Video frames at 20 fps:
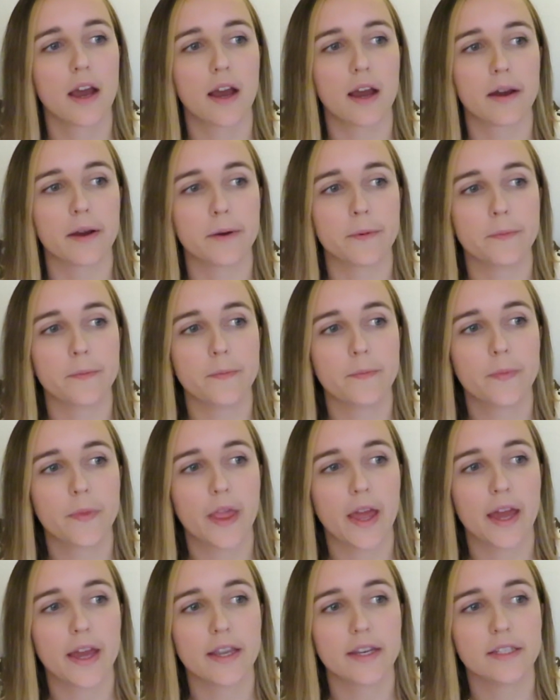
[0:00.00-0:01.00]

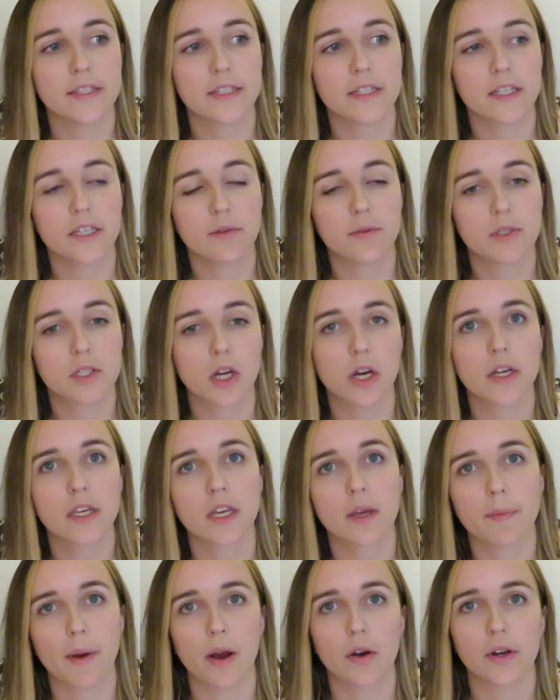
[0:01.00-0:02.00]
And he was
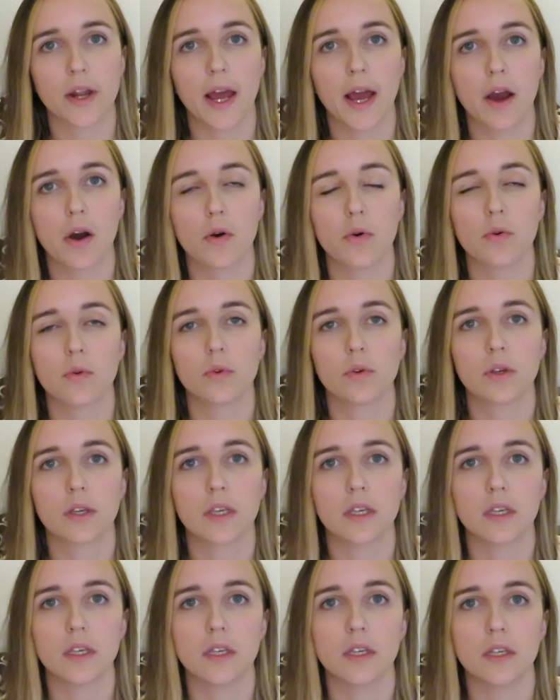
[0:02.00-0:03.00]
talking about how
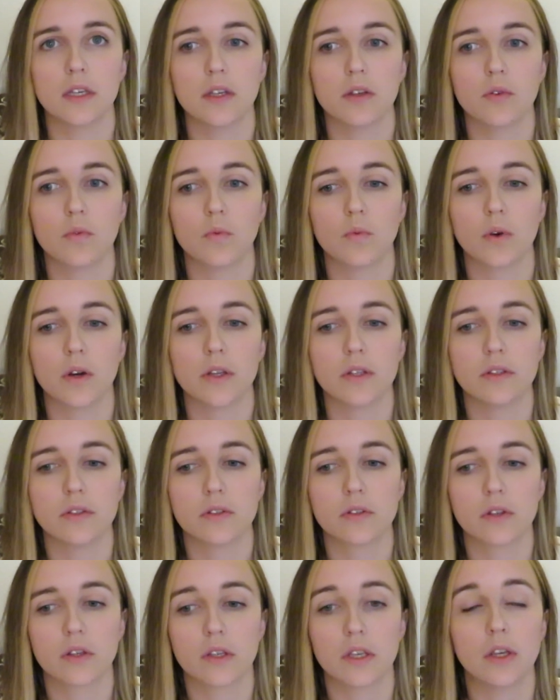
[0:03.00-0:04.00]
he
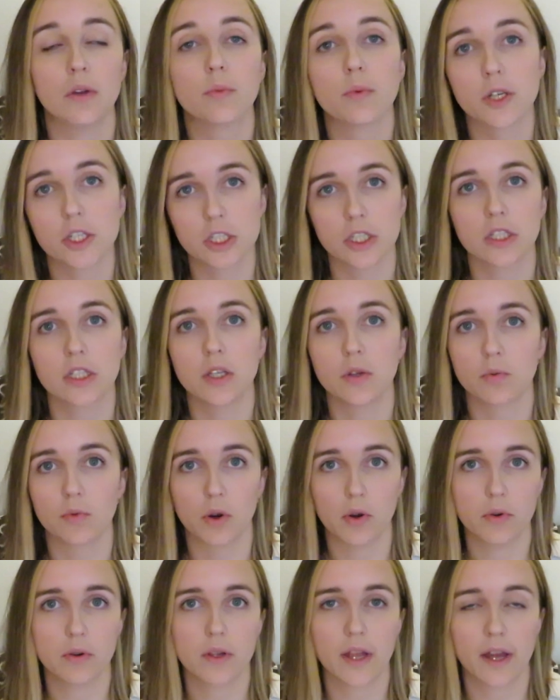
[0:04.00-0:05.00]
originally
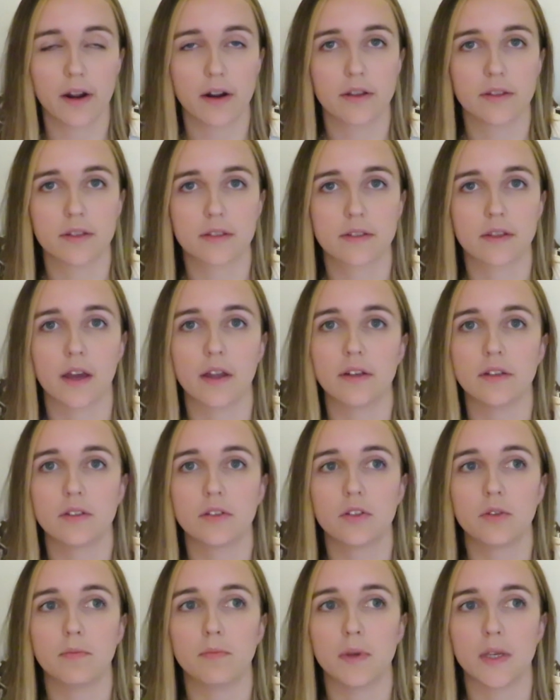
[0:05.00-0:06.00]
wrote Klara and the Sun
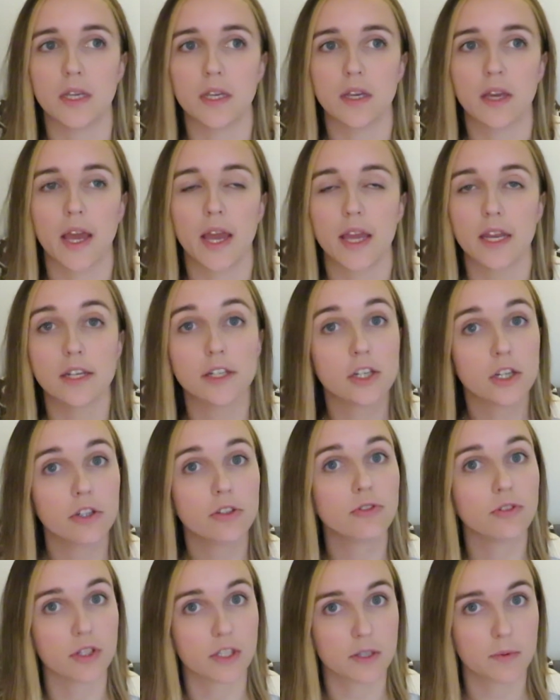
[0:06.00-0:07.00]
to be a
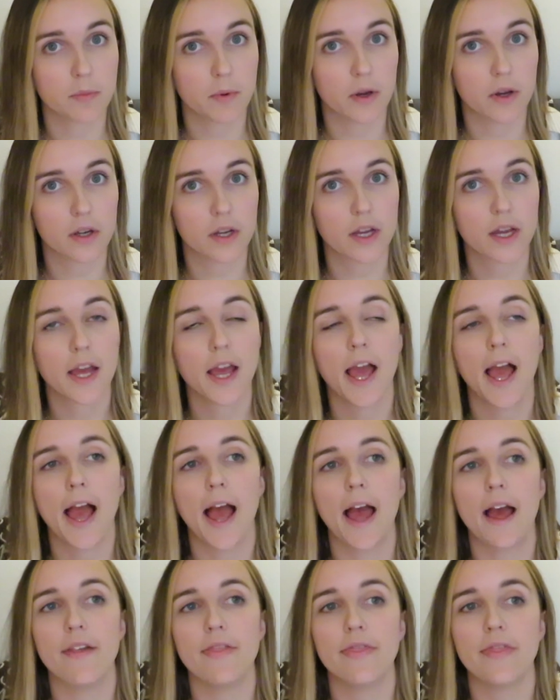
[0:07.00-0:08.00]
children's book,
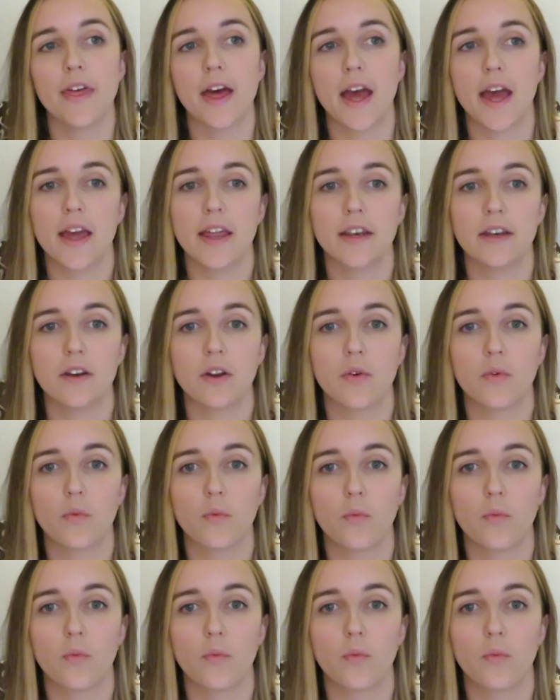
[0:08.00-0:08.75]
and then